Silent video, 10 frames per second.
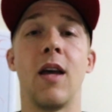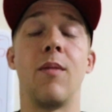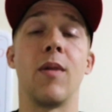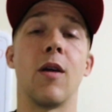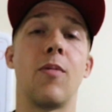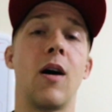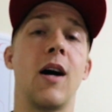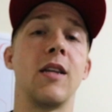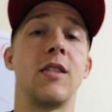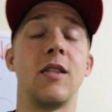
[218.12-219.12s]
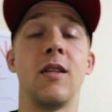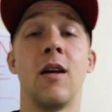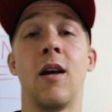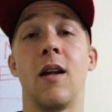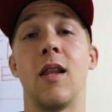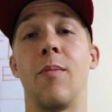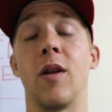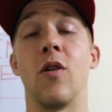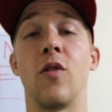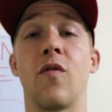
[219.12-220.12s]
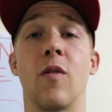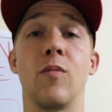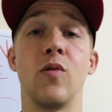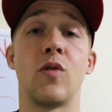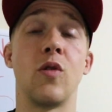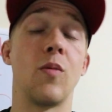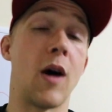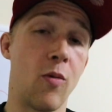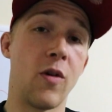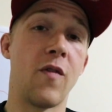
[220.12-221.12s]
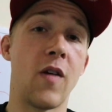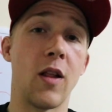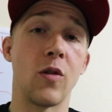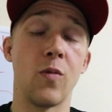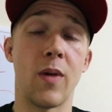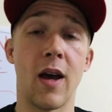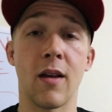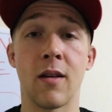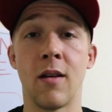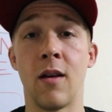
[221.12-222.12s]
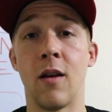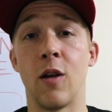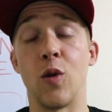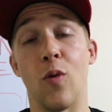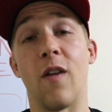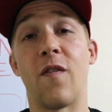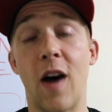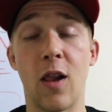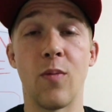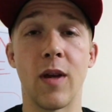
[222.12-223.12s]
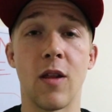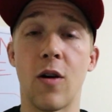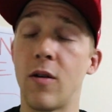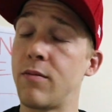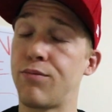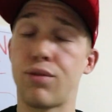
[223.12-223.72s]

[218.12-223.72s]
Hit me up on IG. Let me know you from YouTube. I will follow you back. You want to follow me though?